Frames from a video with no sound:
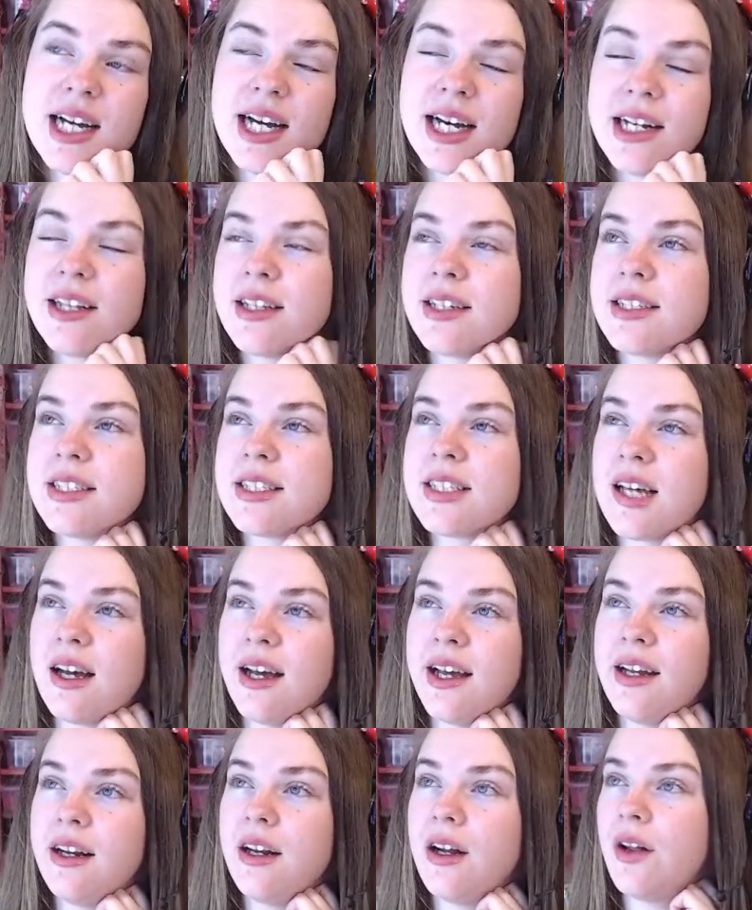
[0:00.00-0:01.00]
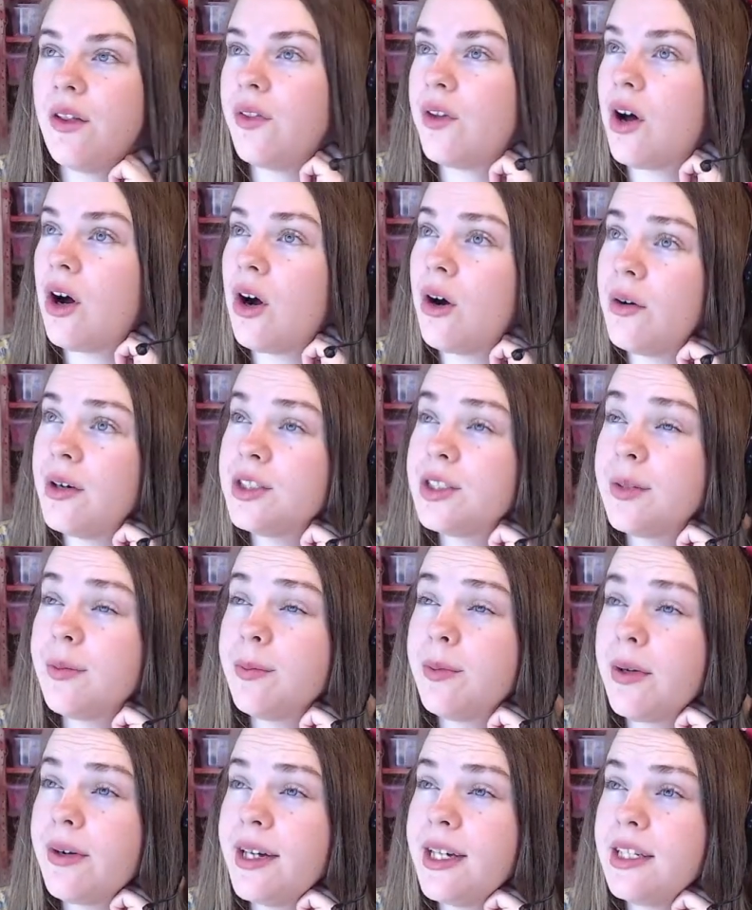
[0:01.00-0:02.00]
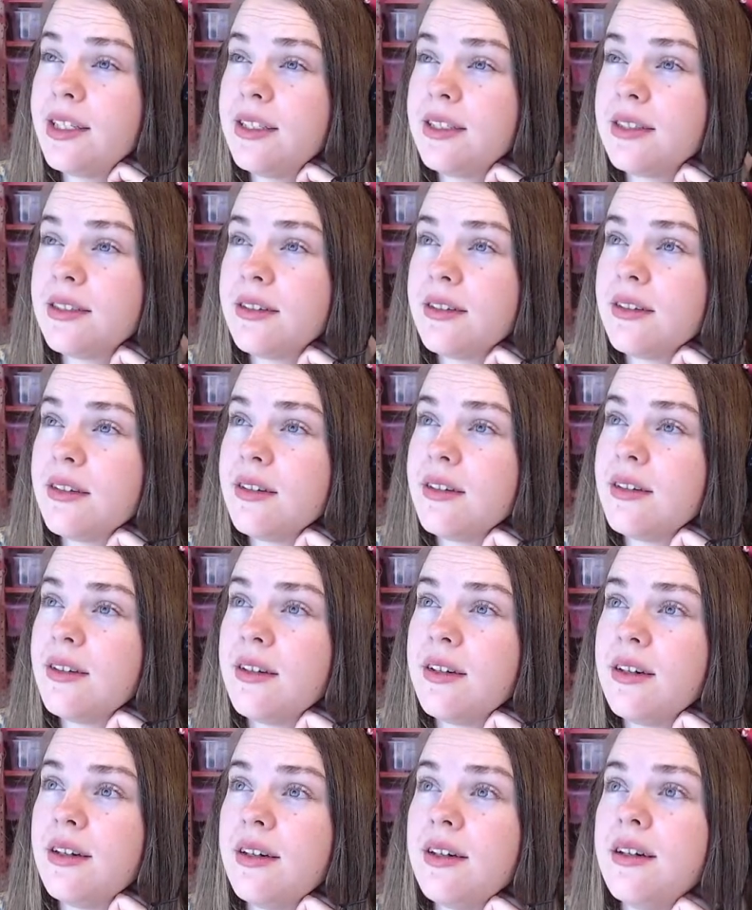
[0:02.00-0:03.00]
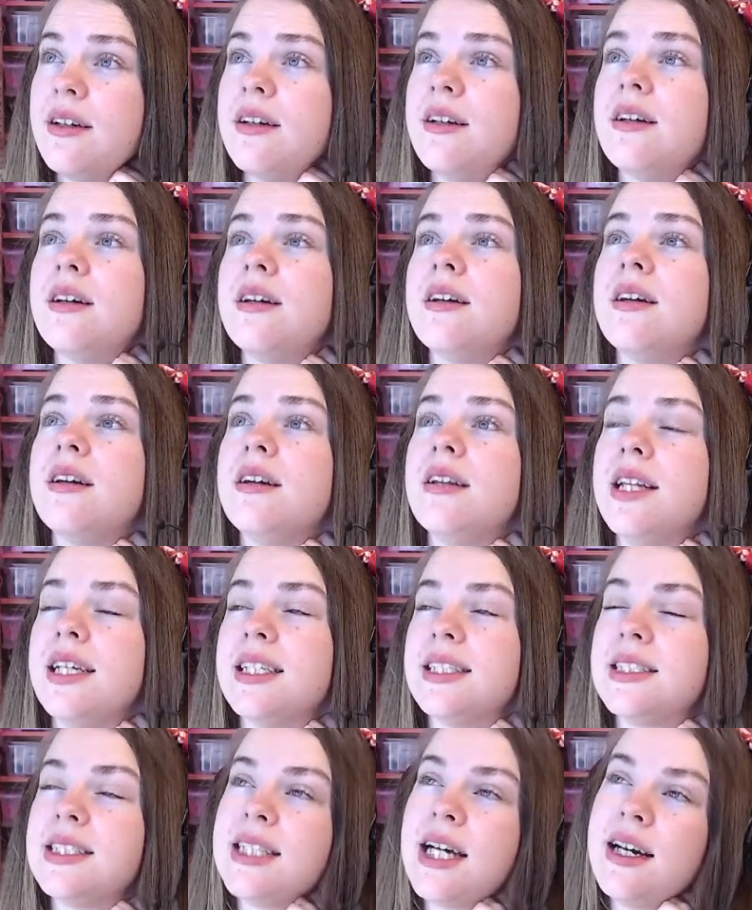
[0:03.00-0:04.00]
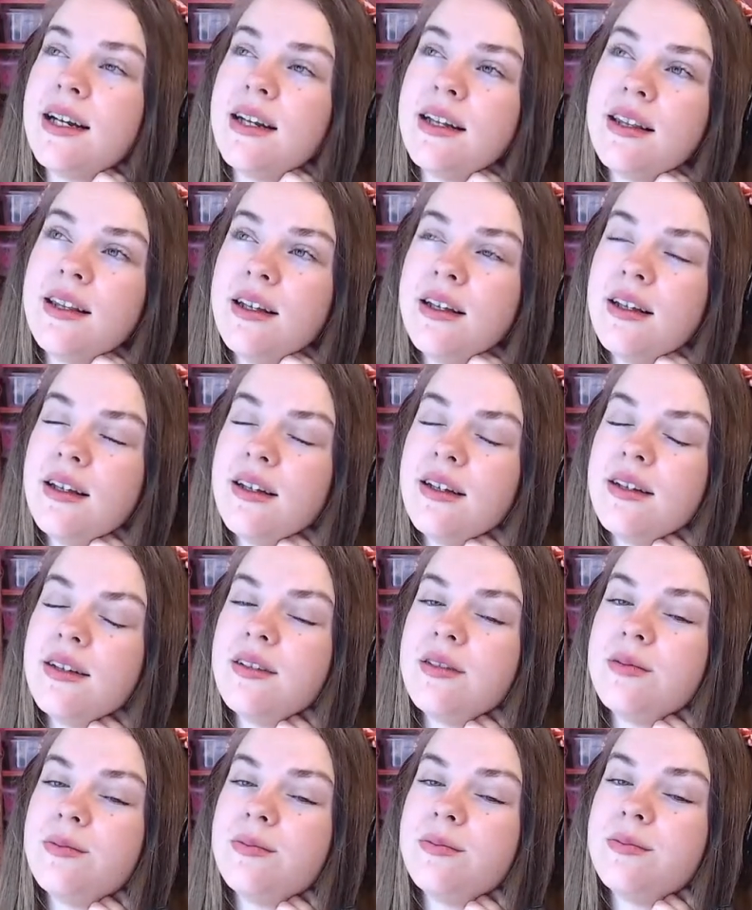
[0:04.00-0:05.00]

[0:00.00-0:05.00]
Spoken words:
the design on the origin point, like started the